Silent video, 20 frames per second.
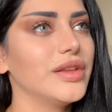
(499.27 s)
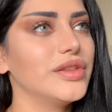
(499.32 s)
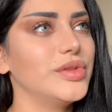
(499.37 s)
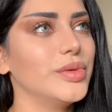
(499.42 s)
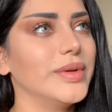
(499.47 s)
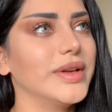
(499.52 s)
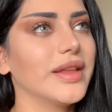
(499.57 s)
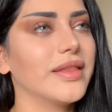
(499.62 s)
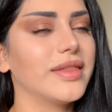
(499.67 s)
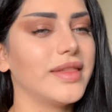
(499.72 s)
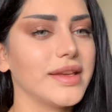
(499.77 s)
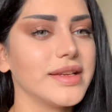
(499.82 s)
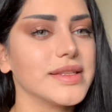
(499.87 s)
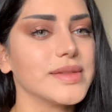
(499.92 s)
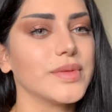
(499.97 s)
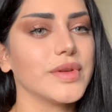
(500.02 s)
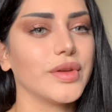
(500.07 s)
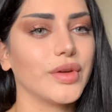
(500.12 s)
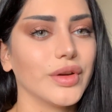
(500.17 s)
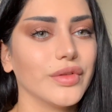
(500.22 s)
doing
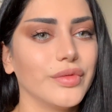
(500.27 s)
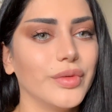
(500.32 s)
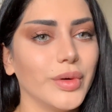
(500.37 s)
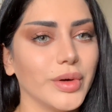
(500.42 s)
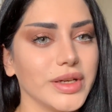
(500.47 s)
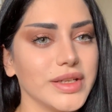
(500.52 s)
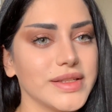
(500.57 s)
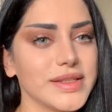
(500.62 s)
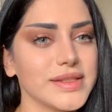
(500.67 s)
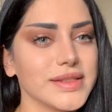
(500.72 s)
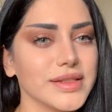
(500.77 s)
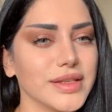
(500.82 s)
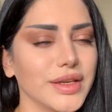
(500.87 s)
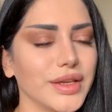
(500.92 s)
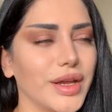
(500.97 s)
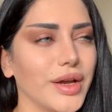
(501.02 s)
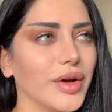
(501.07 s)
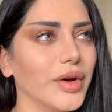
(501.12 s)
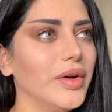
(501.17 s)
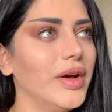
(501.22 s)
things with her voice, you
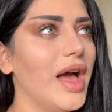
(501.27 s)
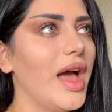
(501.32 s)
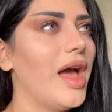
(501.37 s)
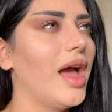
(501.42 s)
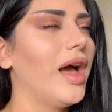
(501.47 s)
know?